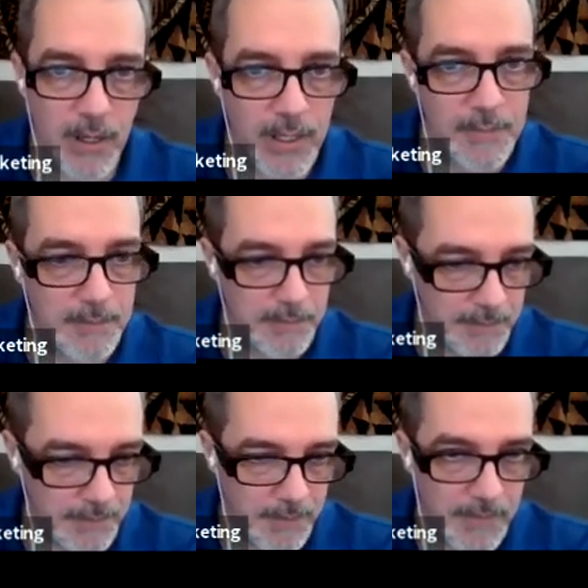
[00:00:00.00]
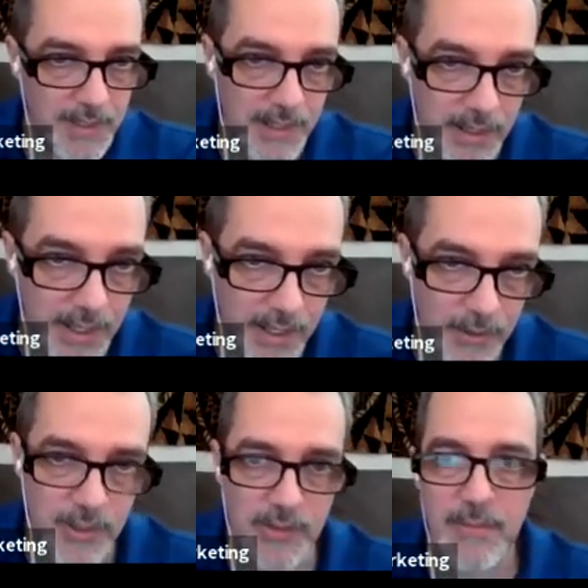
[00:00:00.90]
Call it detail
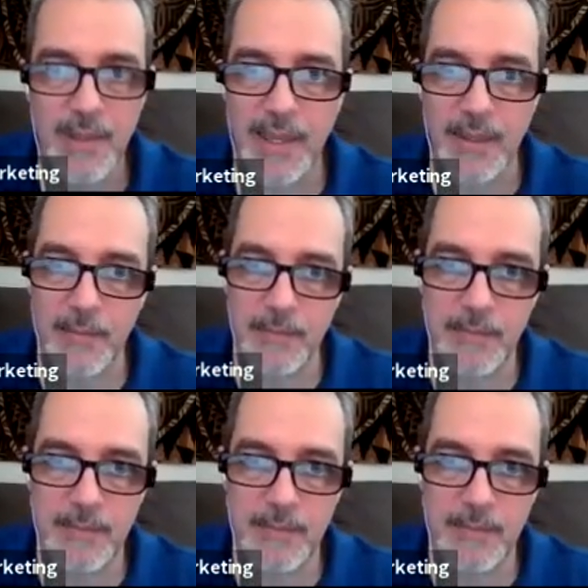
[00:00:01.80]
A, or just A.